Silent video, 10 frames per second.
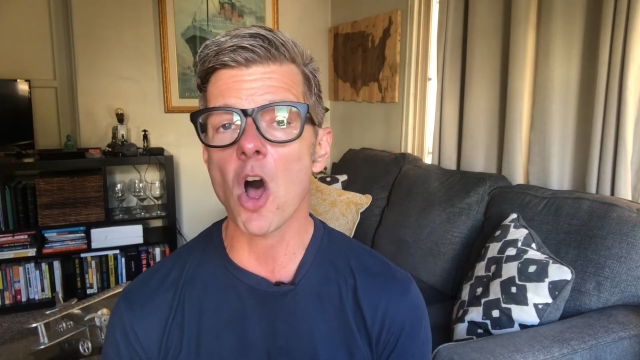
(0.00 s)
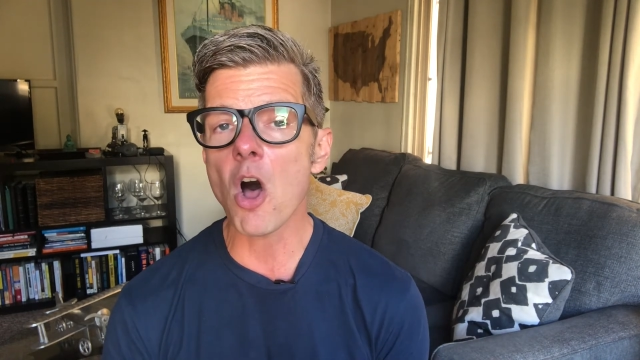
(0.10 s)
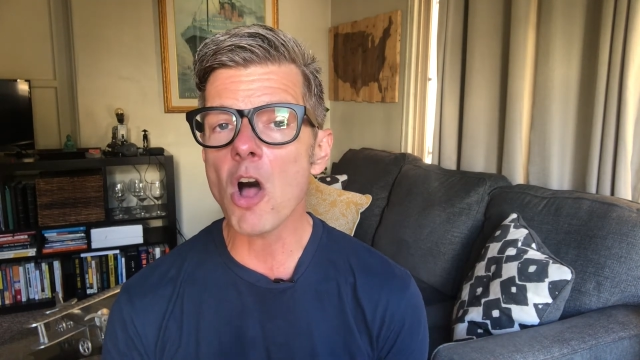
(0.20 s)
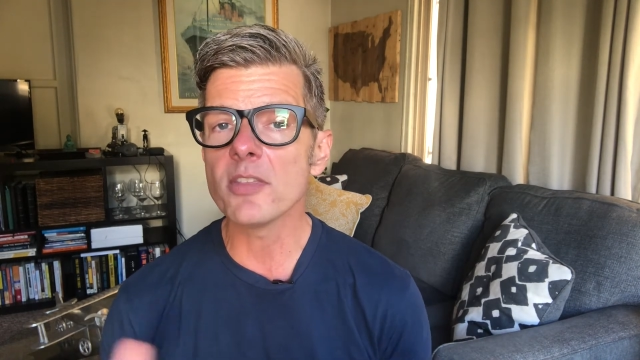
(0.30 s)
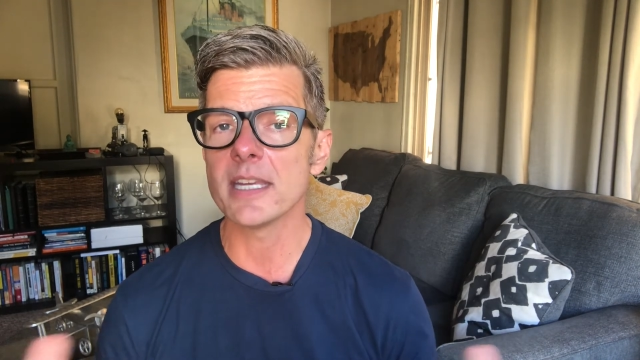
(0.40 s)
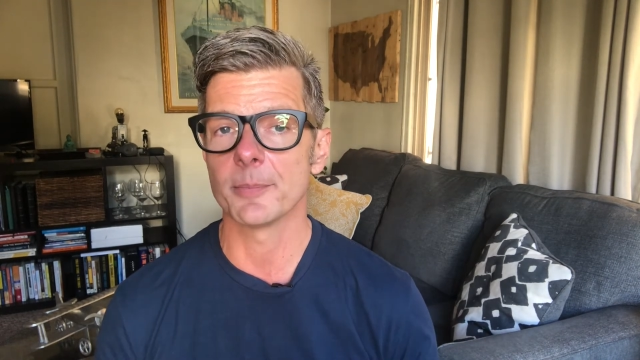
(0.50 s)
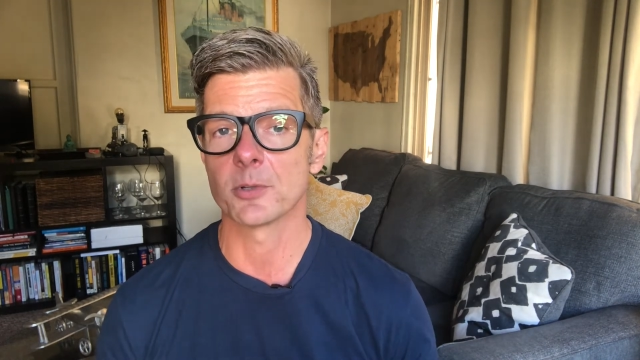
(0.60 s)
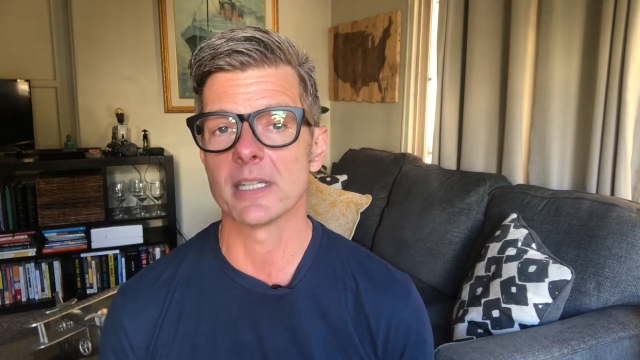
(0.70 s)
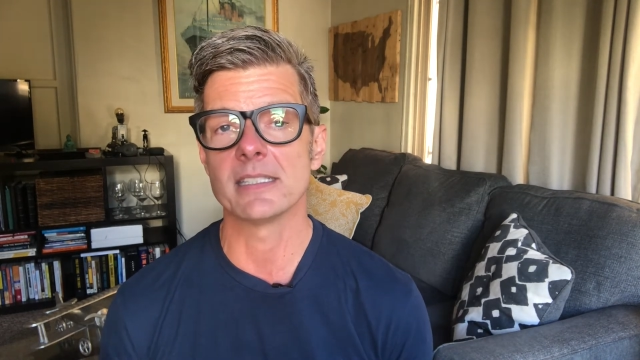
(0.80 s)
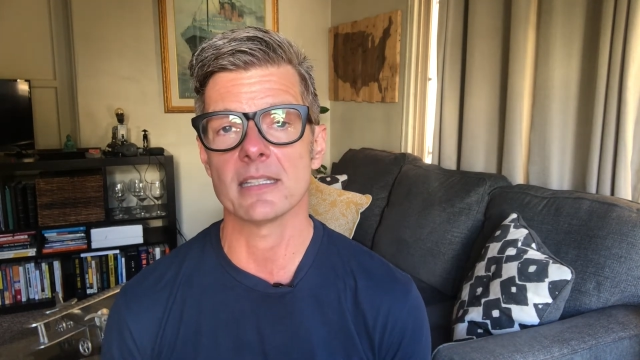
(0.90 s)
all the
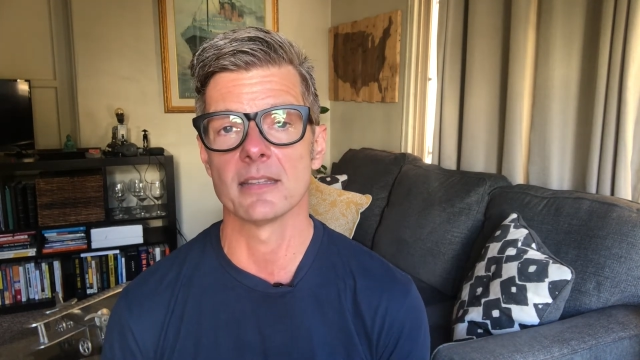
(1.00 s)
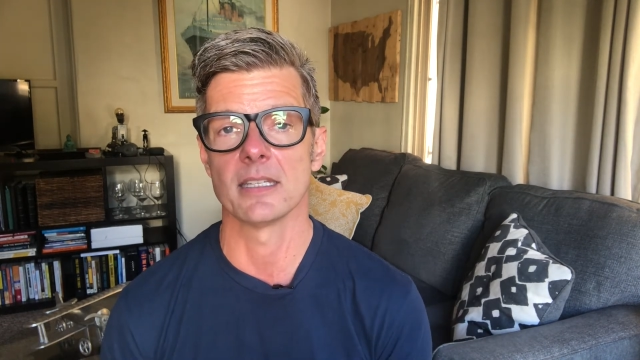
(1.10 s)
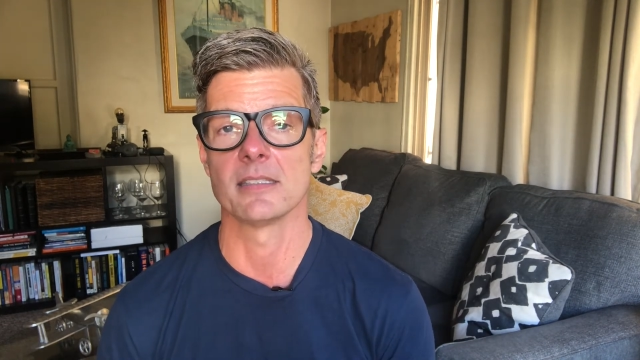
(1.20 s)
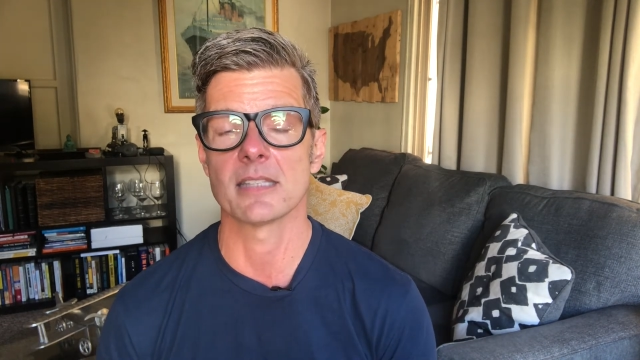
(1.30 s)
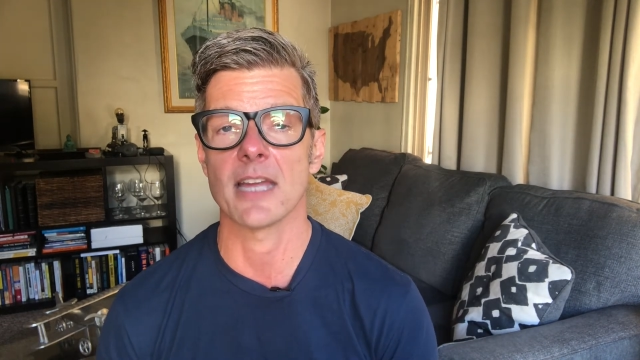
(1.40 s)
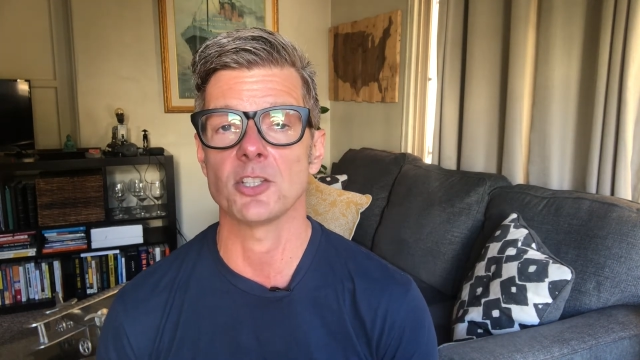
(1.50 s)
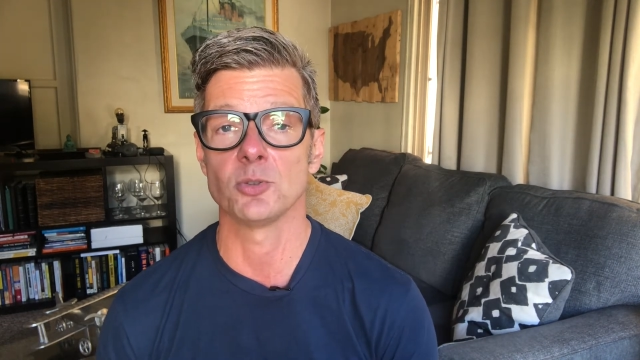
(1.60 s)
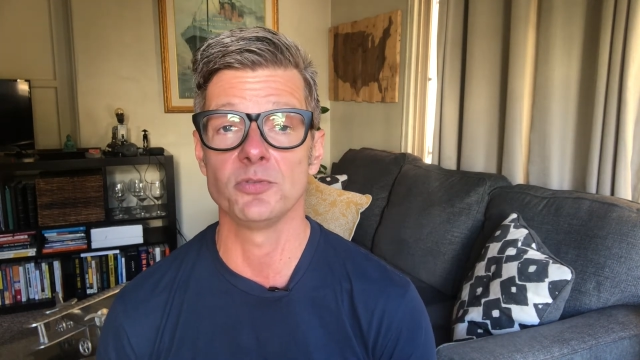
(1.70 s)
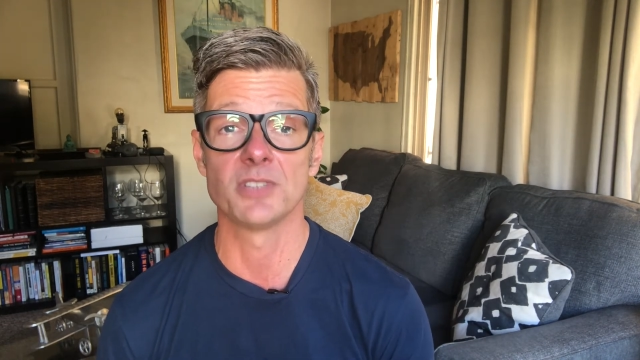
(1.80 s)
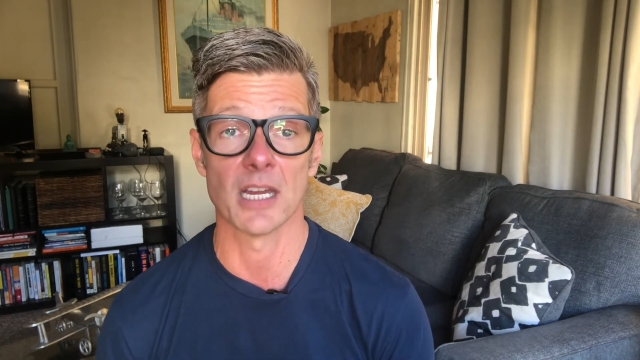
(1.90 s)
upgrades and things that
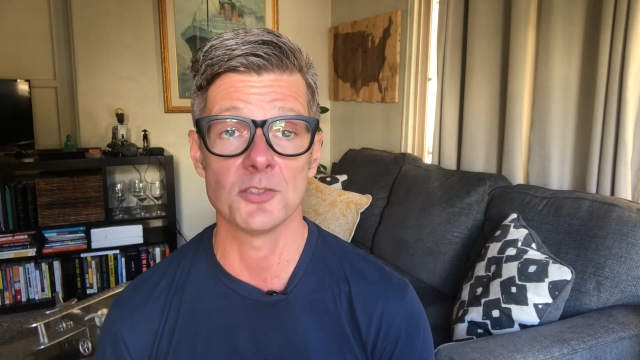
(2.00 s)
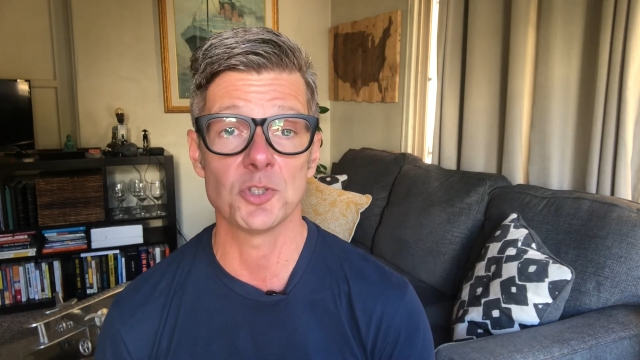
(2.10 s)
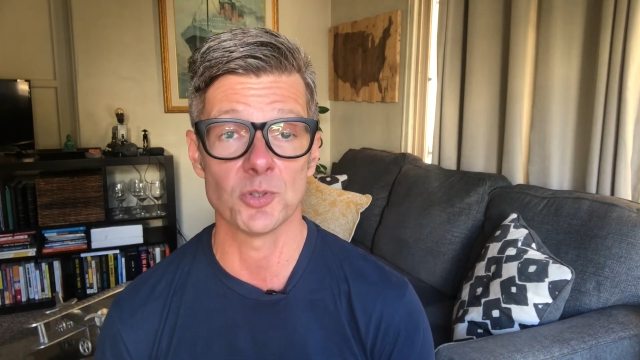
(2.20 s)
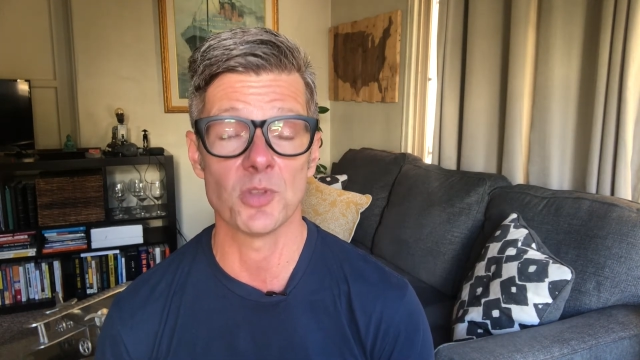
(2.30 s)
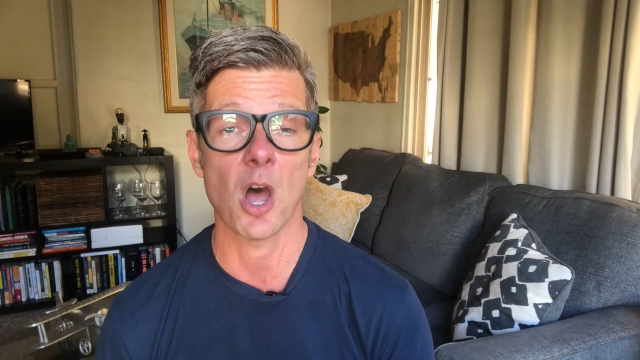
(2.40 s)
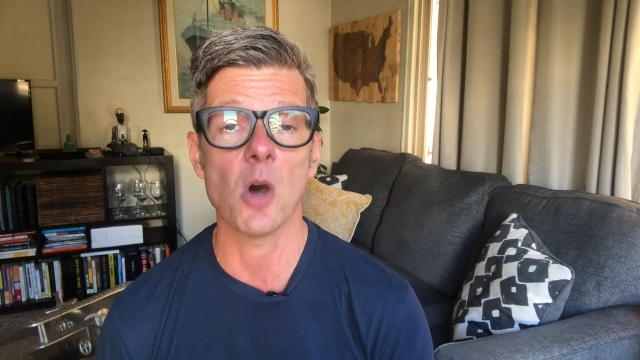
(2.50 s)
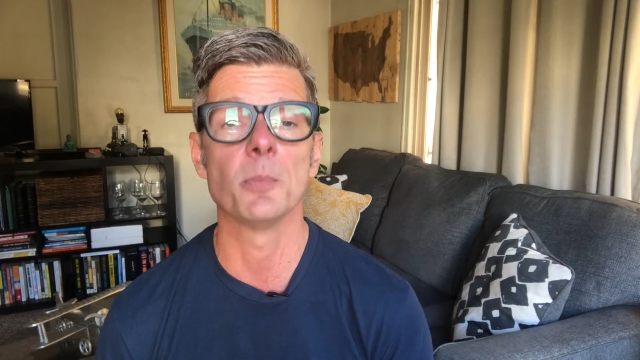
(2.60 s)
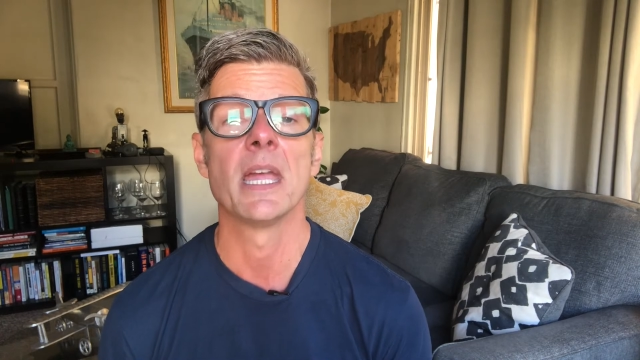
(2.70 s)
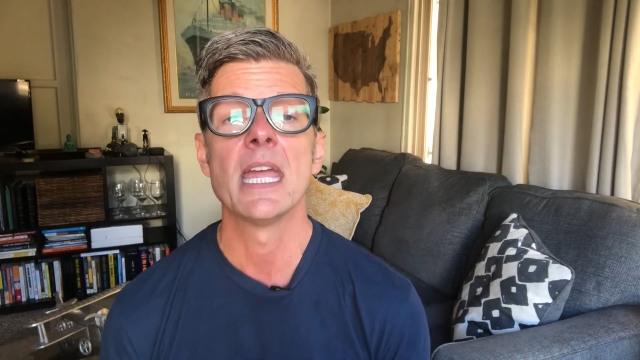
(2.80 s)
you've done to the home.